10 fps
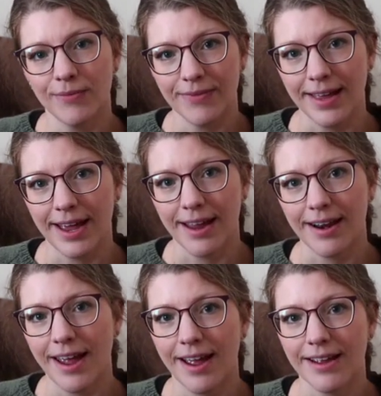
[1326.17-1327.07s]
that
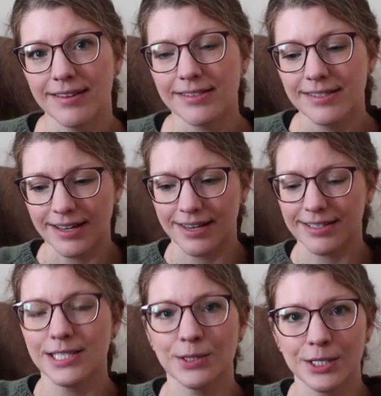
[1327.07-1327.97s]
has uh,
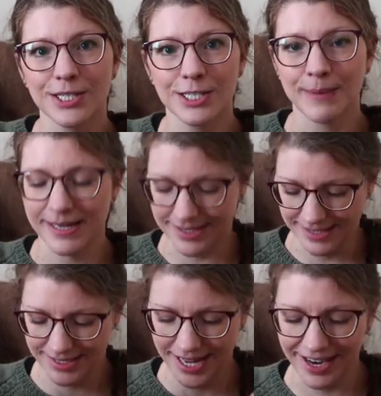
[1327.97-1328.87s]
storage space
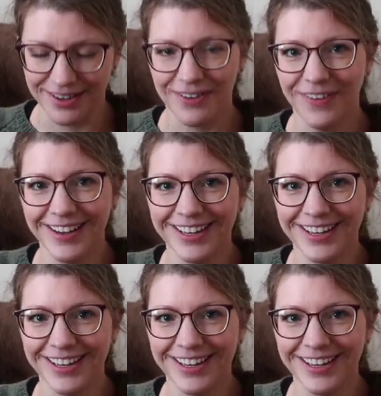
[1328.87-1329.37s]
inside of it.